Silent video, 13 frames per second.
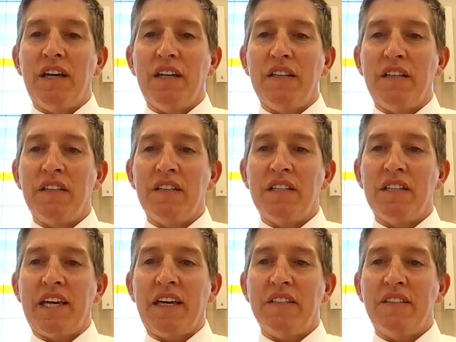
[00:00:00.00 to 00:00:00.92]
And then
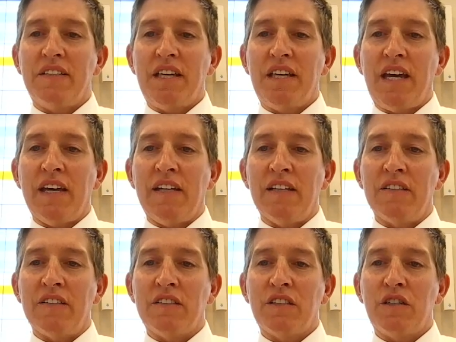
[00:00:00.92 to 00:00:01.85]
CAL
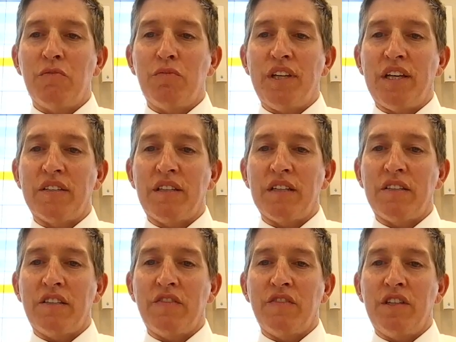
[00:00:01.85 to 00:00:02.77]
is complex
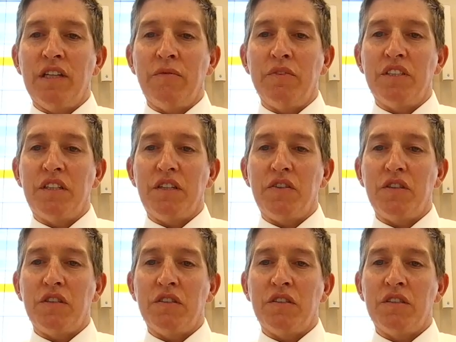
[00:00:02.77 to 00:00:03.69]
activity
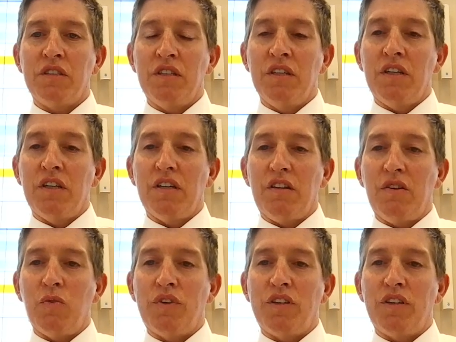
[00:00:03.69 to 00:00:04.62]
limitations,
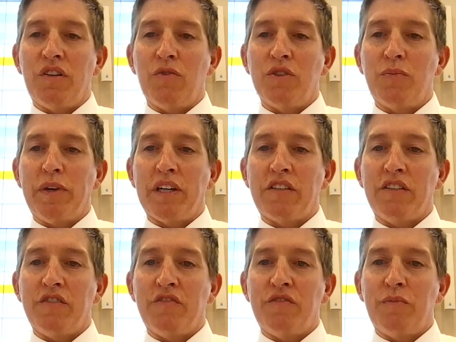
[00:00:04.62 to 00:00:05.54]
along with their
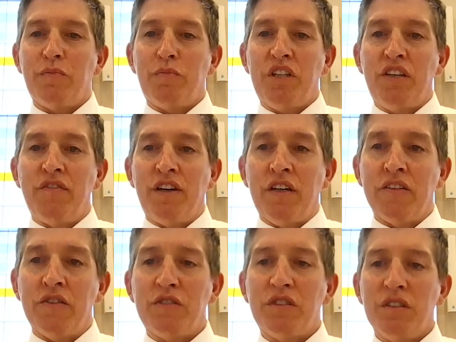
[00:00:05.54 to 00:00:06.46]
respective
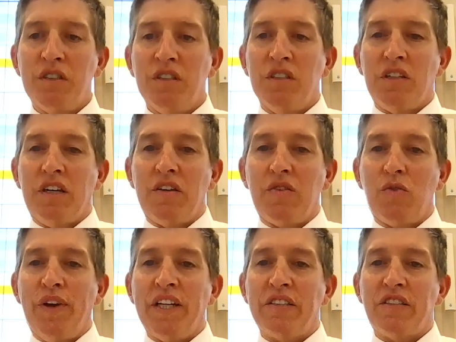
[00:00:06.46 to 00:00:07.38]
p-values. And the
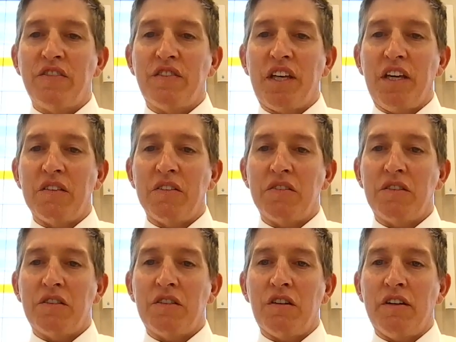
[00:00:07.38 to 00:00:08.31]
rates of
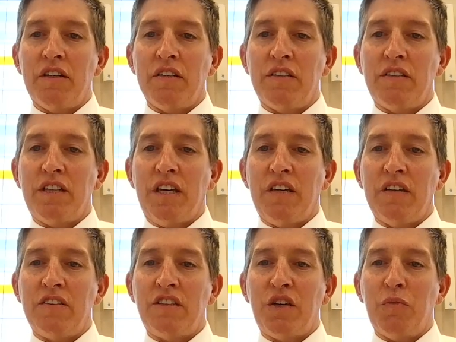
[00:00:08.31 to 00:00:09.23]
cancer are in the data
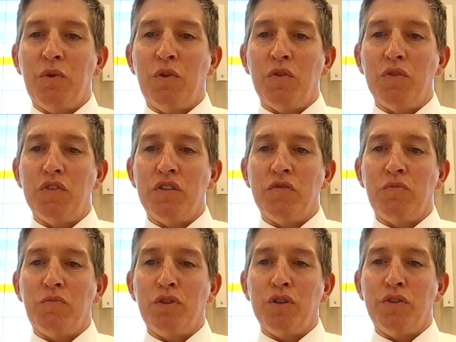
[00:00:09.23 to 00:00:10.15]
table
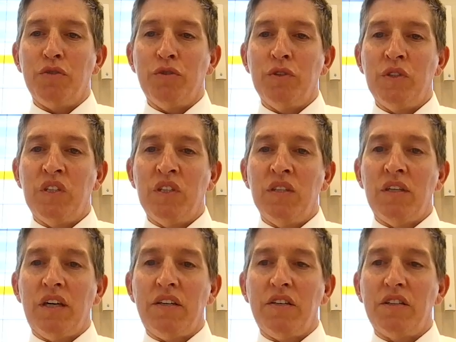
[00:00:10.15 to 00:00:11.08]
in blue.
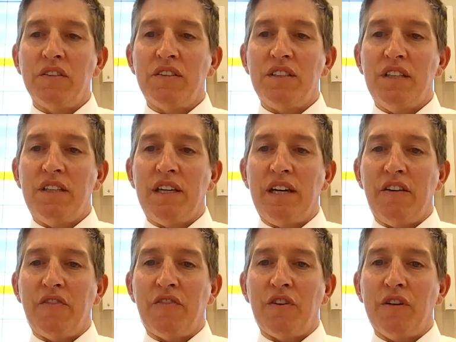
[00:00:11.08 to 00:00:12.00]
And you can see
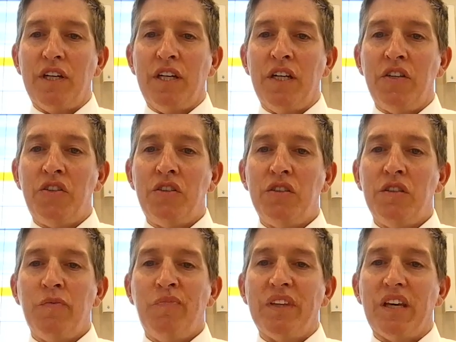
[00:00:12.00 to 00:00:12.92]
that for each
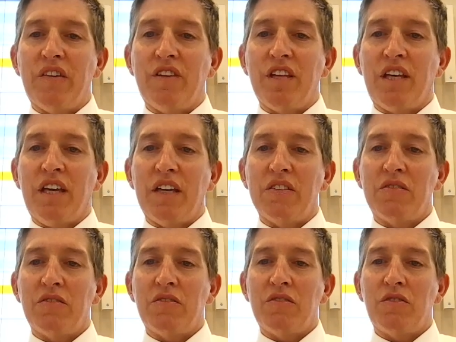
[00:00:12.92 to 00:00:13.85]
of the
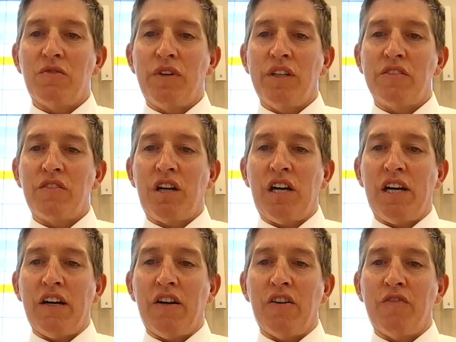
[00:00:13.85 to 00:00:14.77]
cancers, the rates are
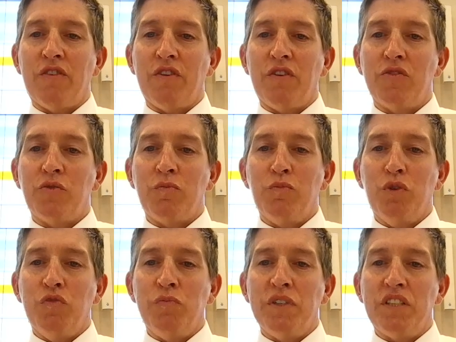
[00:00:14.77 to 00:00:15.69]
higher for those with
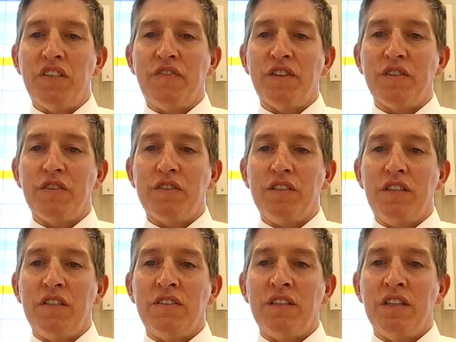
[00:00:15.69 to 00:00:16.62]
movement
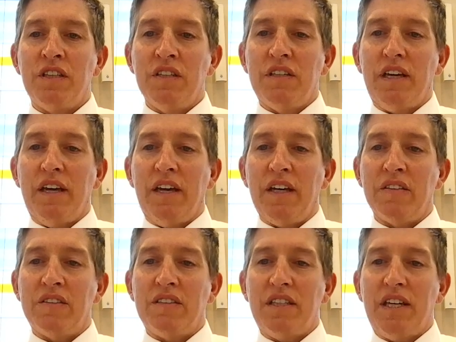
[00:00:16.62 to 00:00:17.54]
difficulties
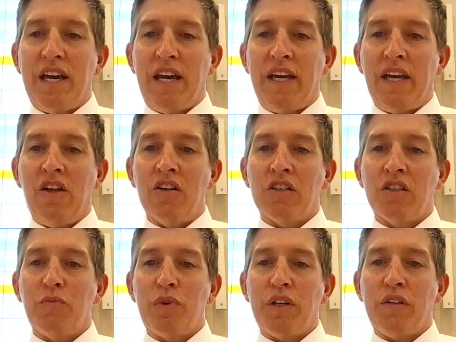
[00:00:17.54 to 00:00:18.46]
and CAL
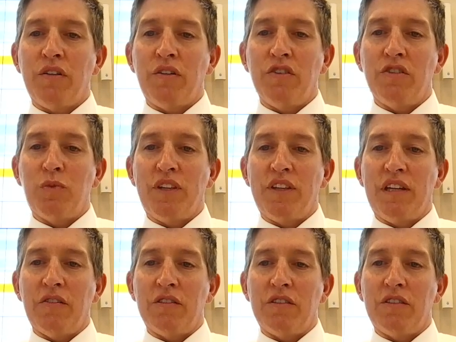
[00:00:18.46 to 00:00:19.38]
compared to those
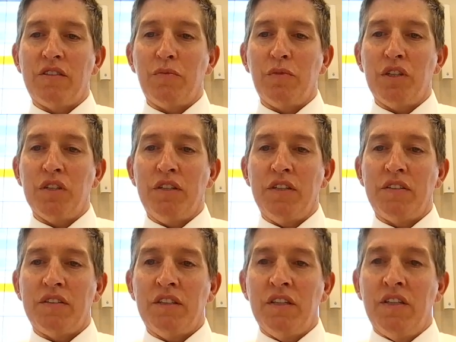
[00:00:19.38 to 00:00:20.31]
without
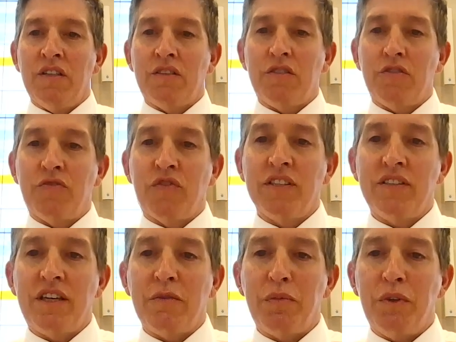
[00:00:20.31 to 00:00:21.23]
disabilities. So for
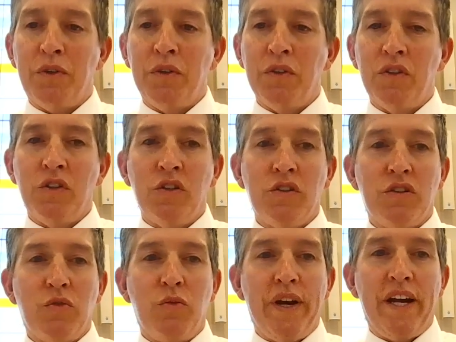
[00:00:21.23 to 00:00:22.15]
example,
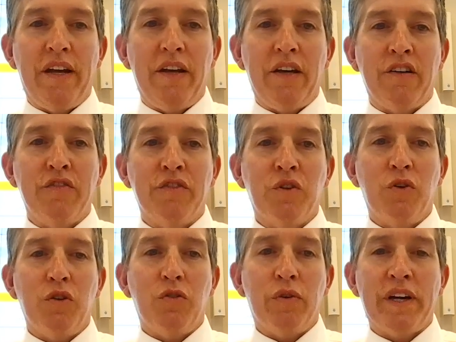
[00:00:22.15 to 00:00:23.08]
the rate of
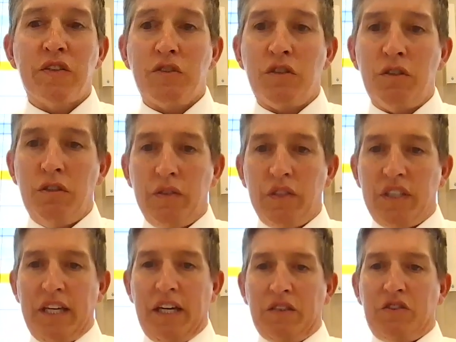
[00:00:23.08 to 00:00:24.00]
colorectal
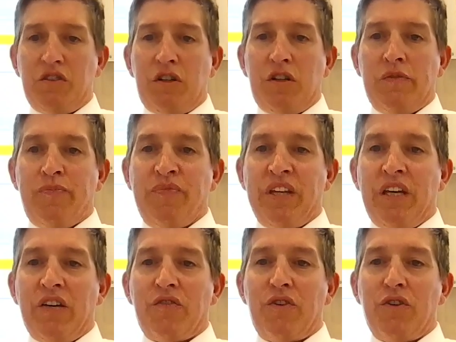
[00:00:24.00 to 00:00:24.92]
cancer
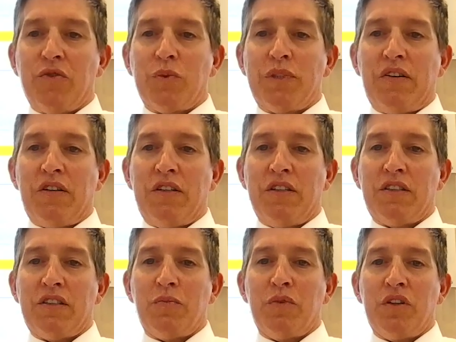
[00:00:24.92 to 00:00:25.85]
for those without a
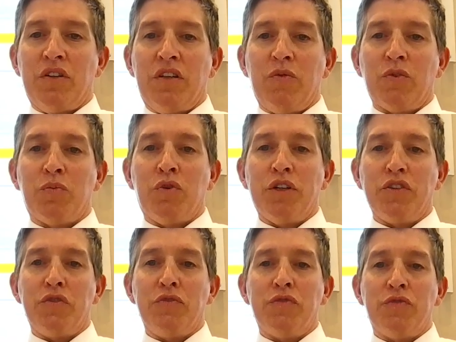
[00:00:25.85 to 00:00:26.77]
disability was
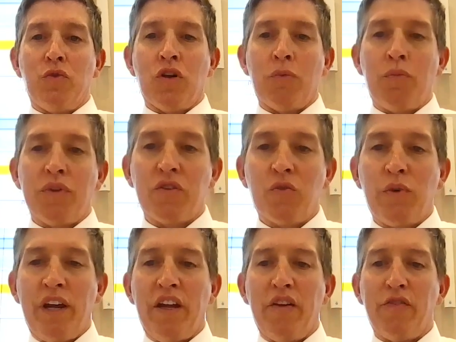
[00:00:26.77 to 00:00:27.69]
0.24, but the
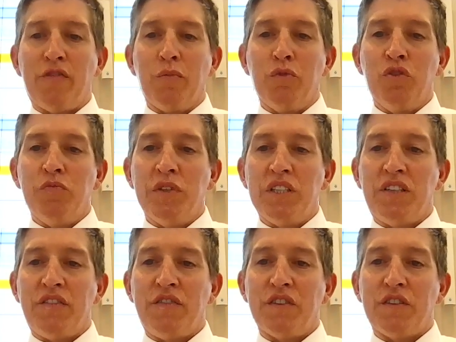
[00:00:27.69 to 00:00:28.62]
rate for movement
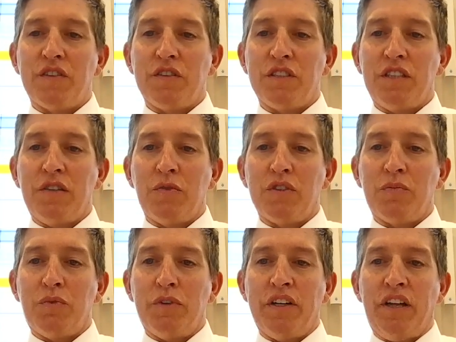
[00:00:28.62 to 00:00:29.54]
difficulty was
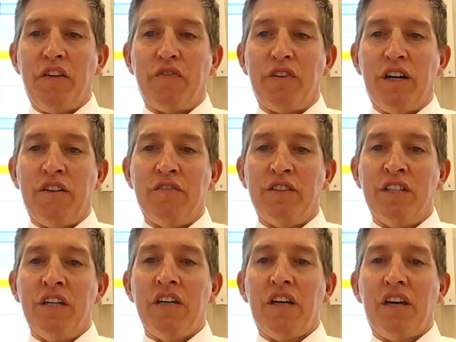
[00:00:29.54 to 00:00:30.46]
0.85,
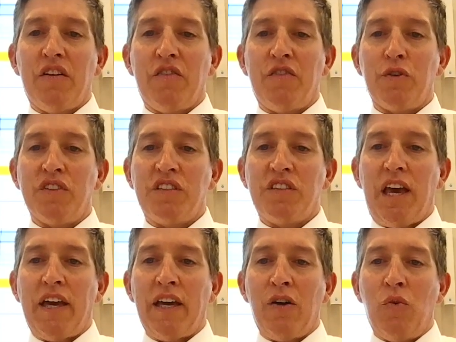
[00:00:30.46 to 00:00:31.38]
and for
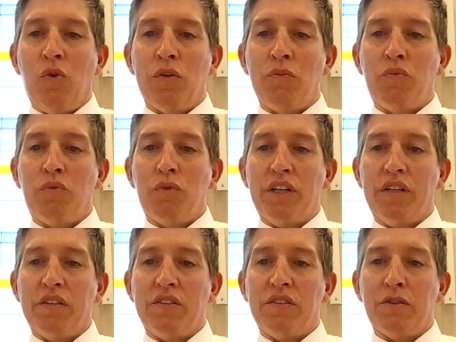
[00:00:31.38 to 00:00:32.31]
CAL
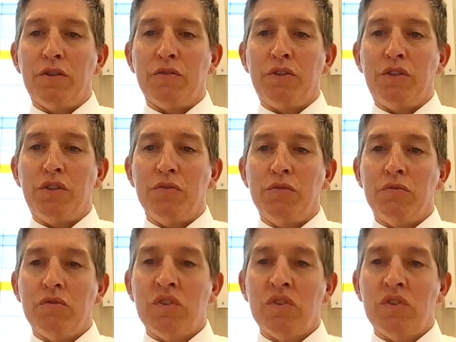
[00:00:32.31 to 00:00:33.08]
1.02.